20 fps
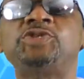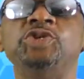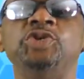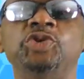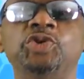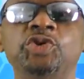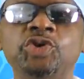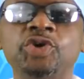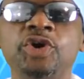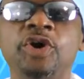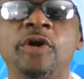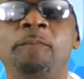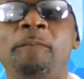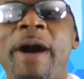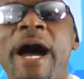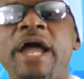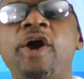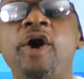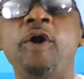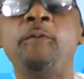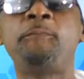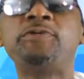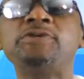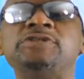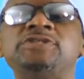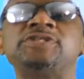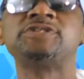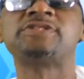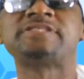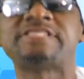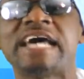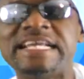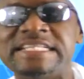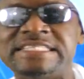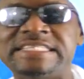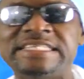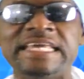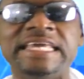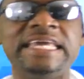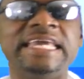to you by Open
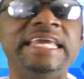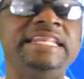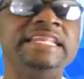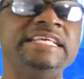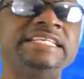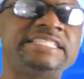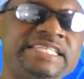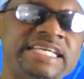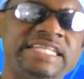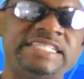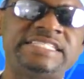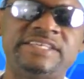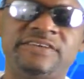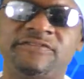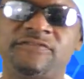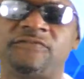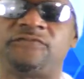Society Initiative